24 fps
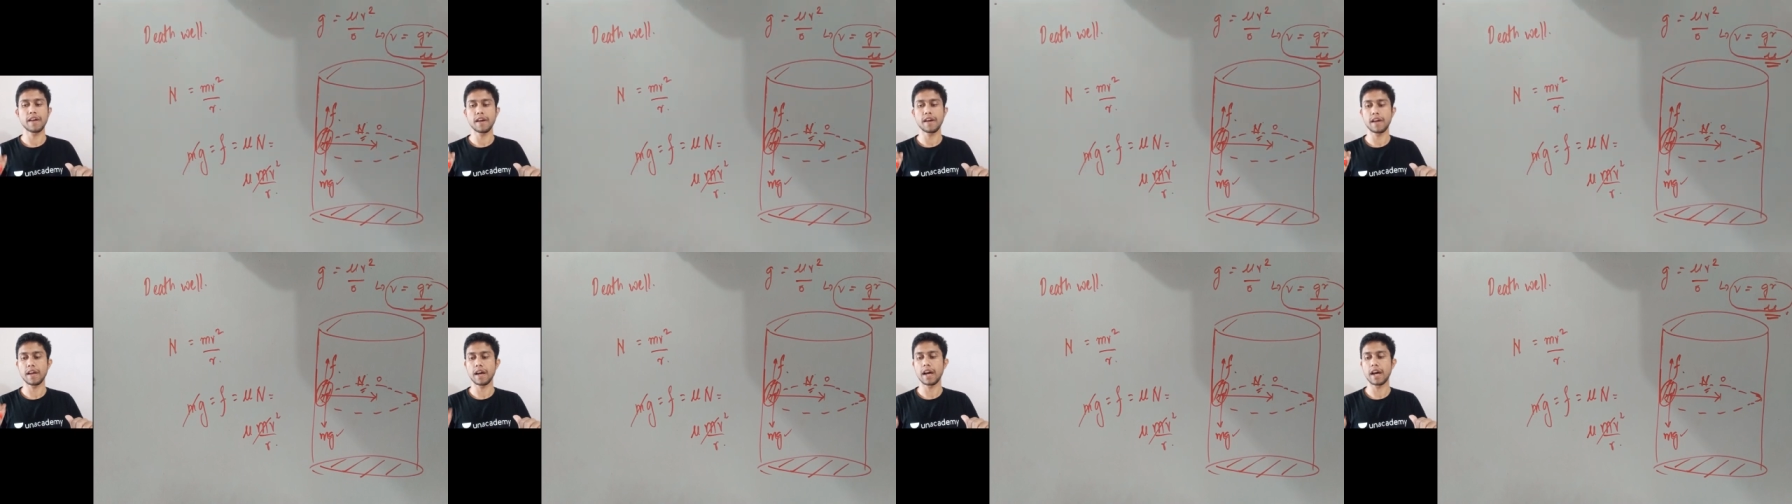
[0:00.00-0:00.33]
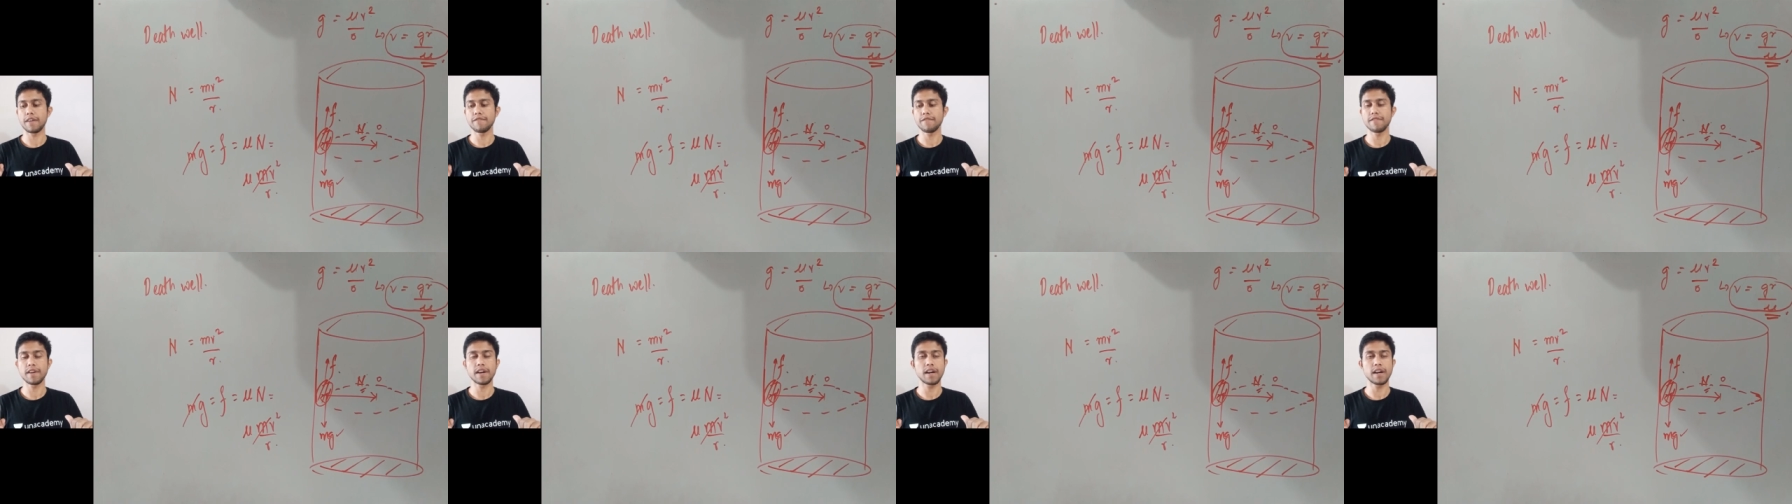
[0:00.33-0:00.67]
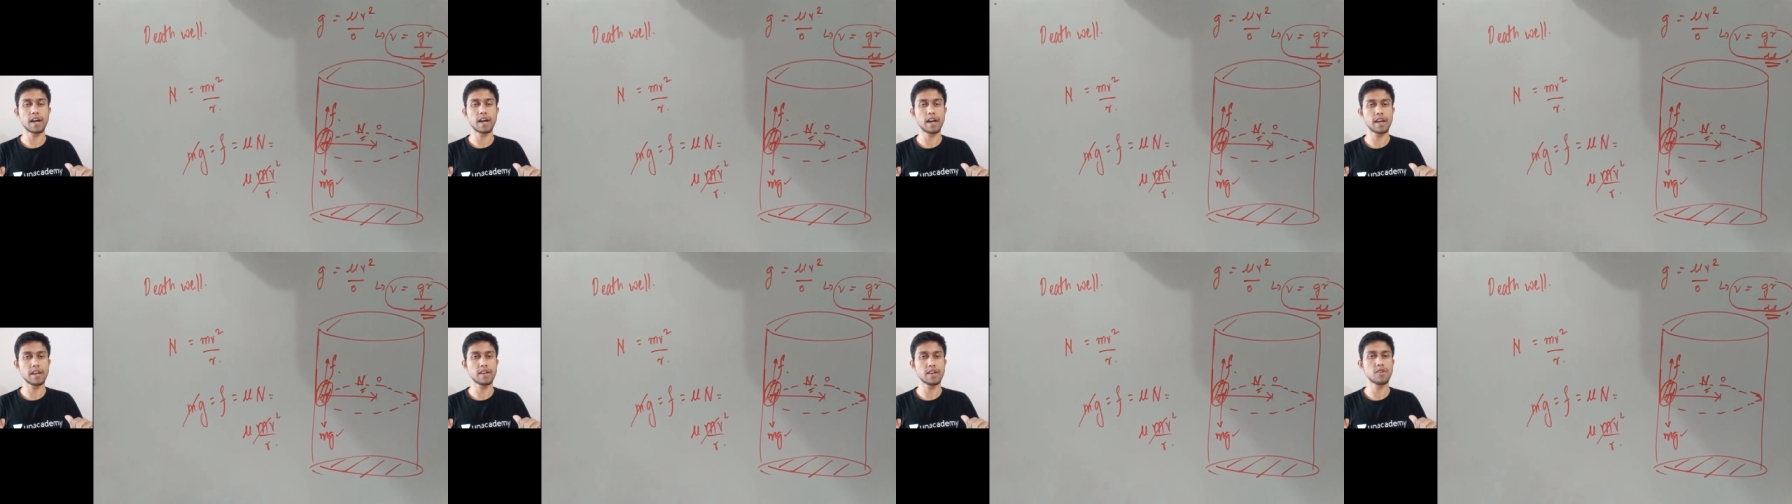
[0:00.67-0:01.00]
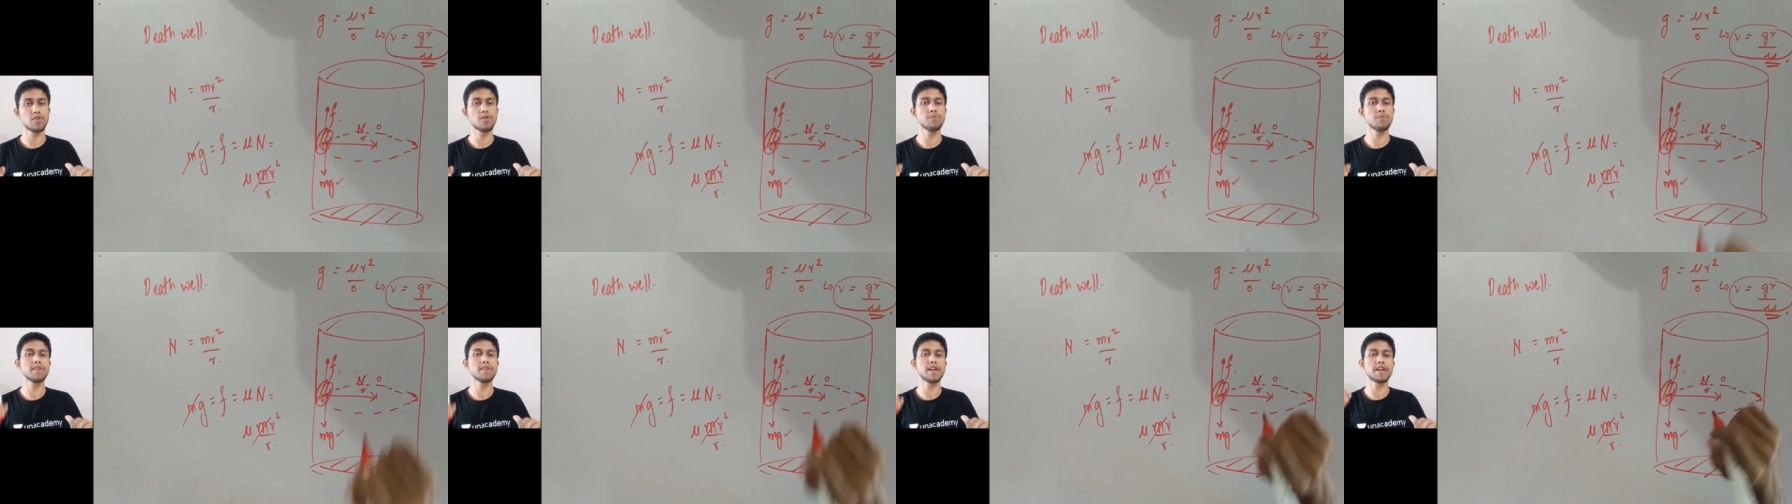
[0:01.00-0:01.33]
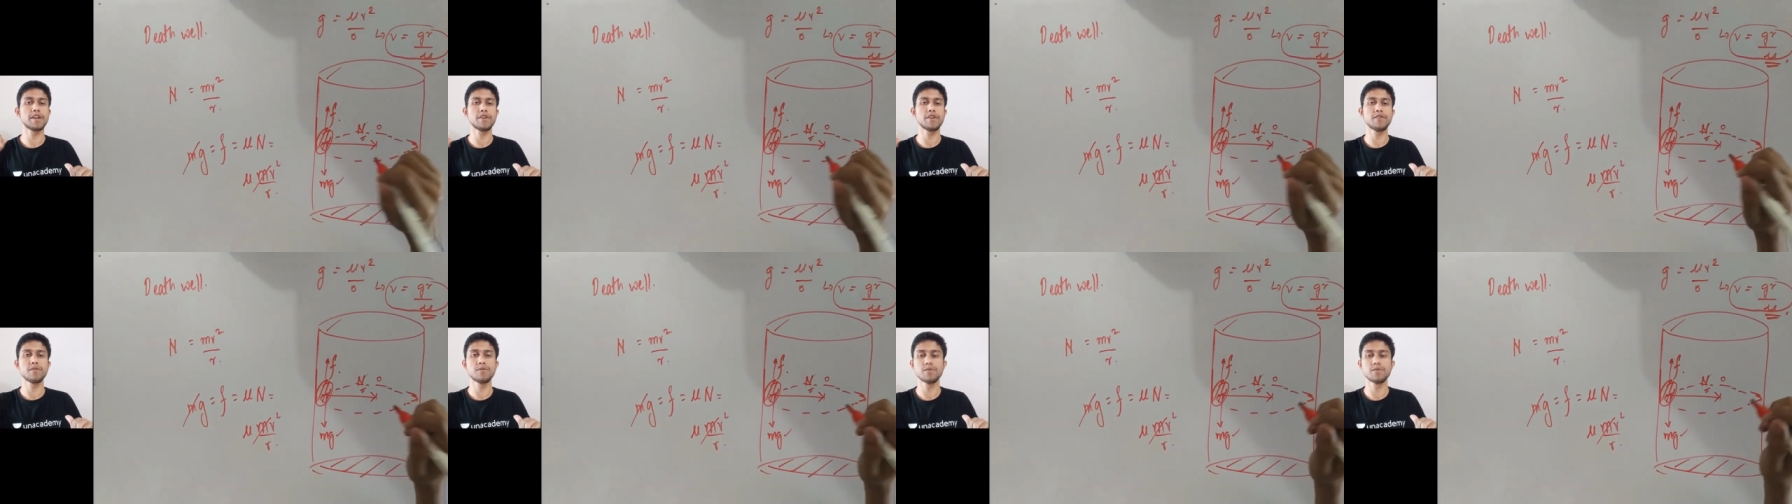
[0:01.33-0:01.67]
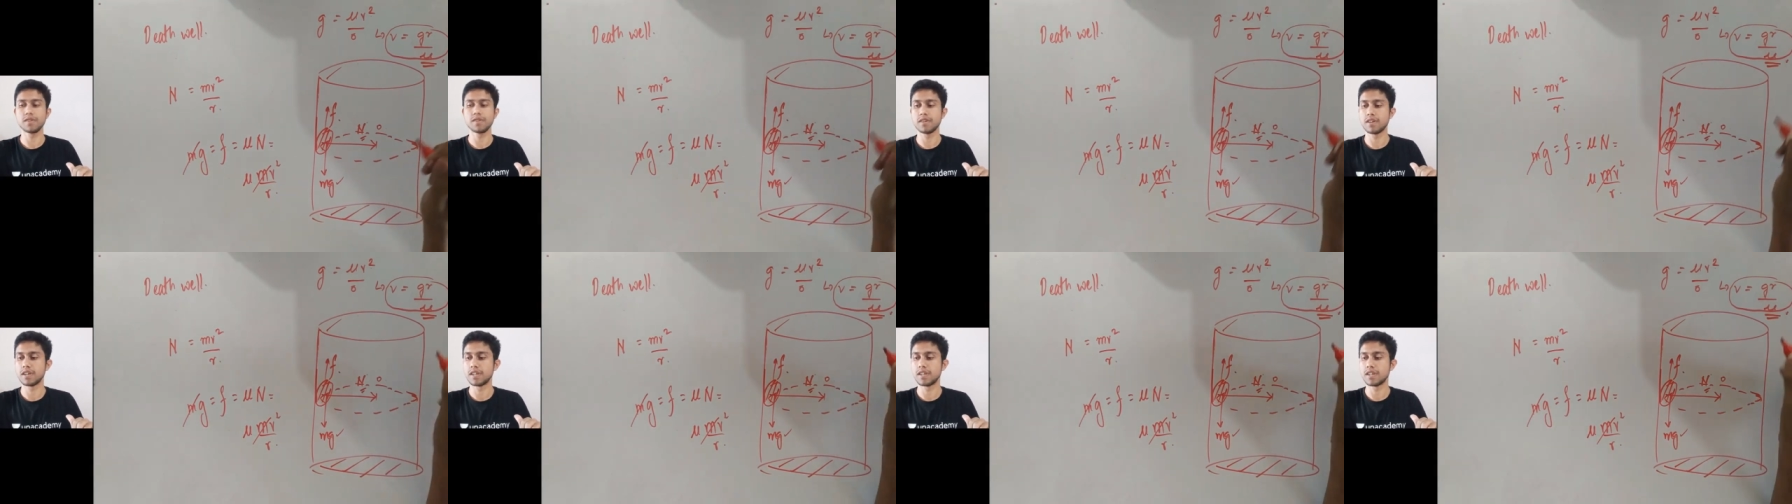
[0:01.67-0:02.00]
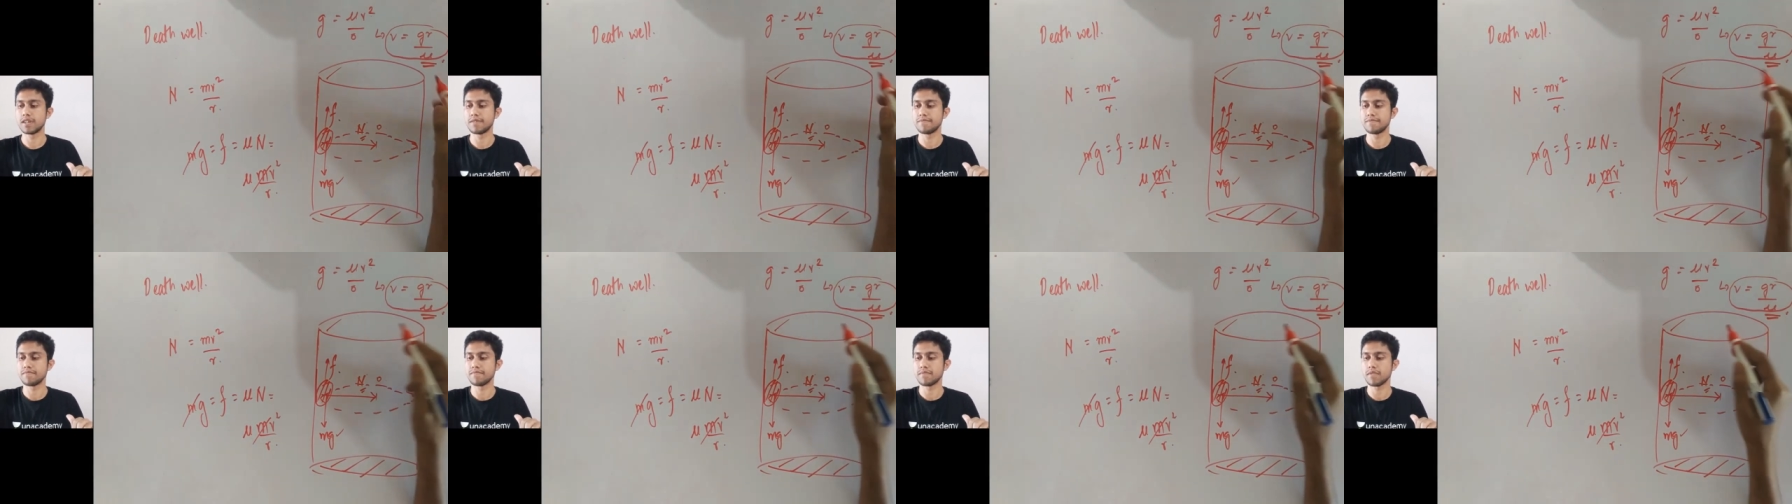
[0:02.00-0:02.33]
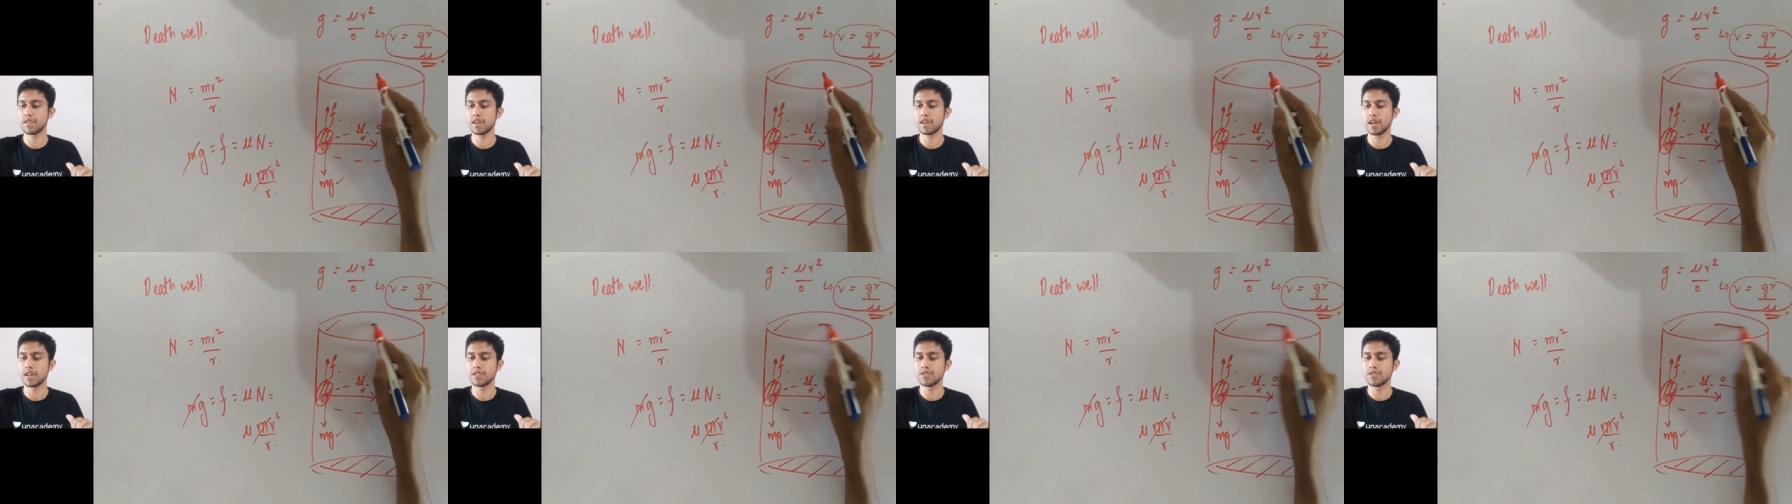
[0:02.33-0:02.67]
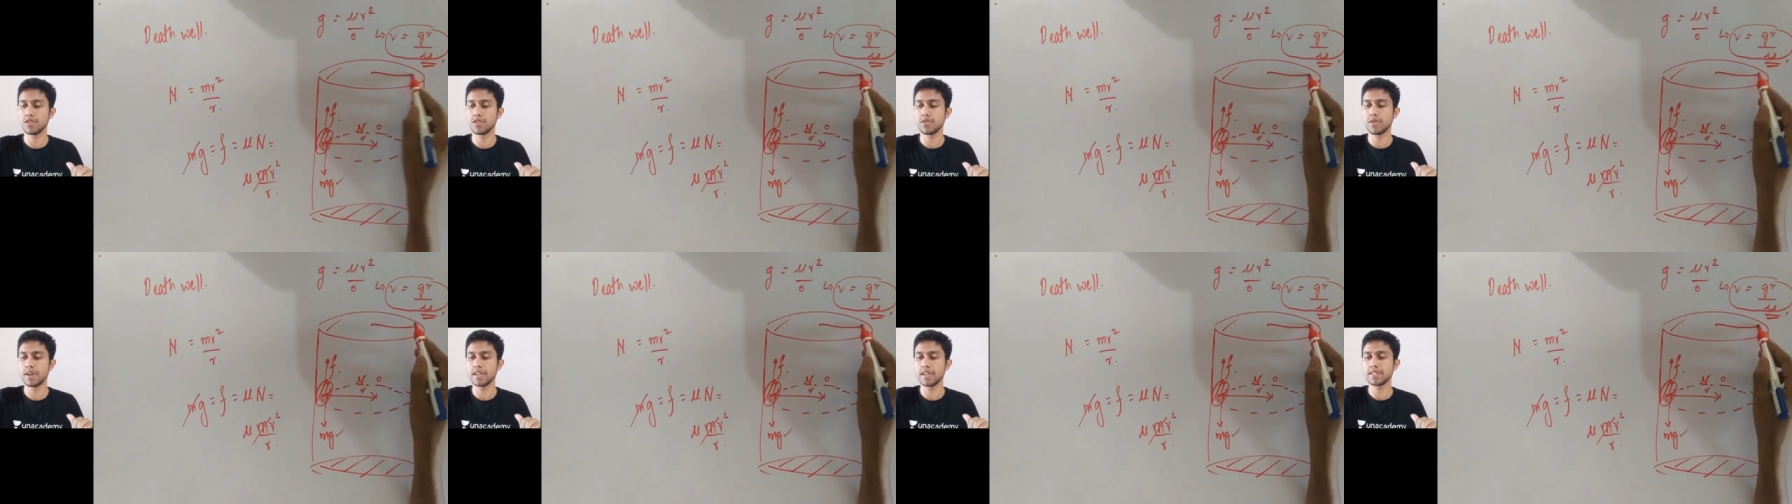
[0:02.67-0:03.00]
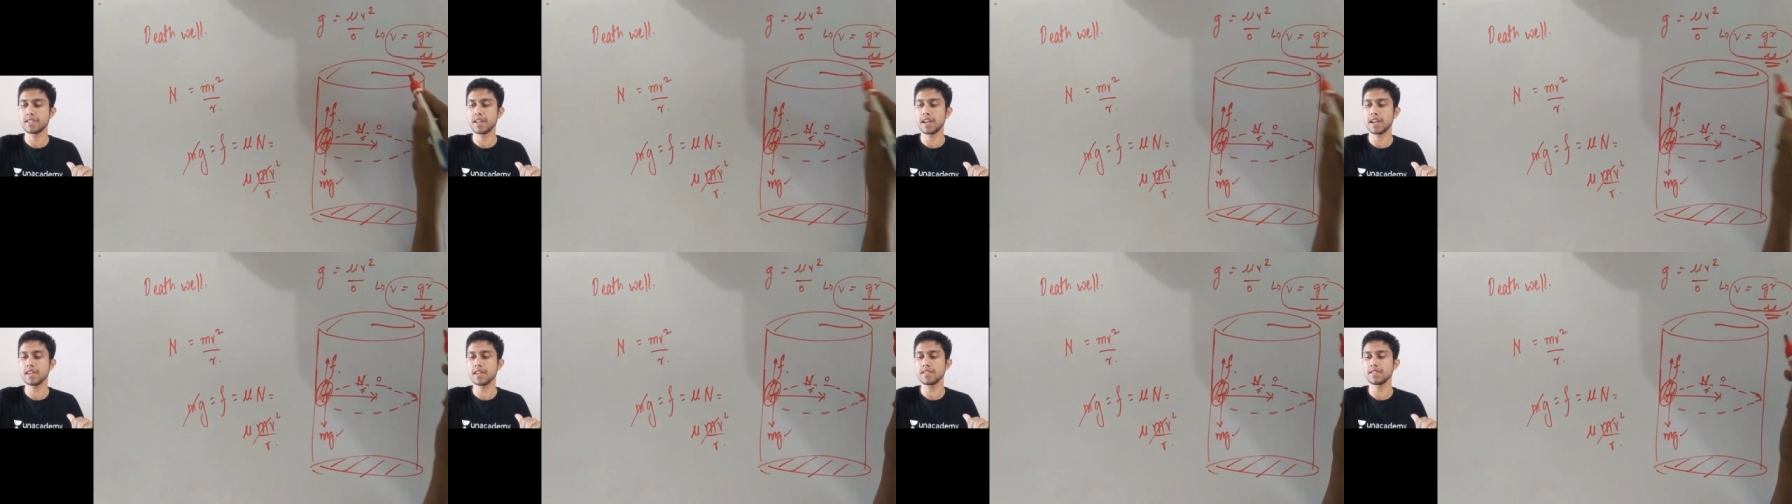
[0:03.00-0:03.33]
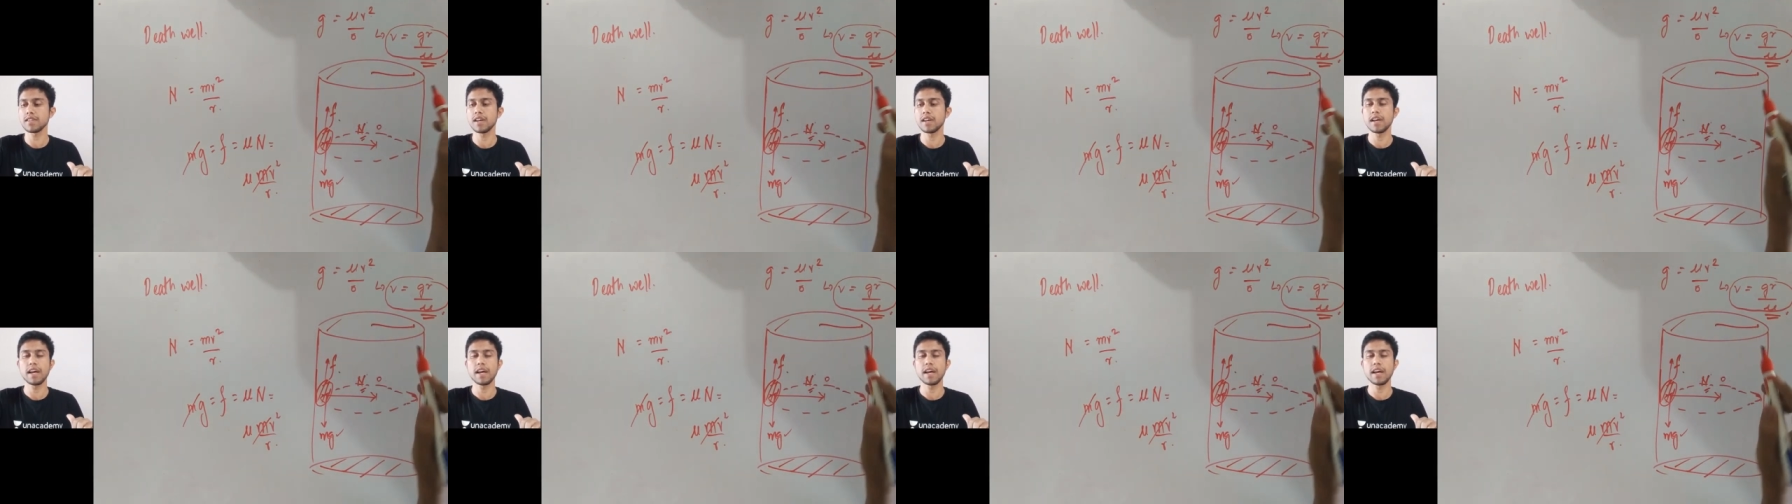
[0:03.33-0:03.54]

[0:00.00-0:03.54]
I hope that you enjoyed today's class.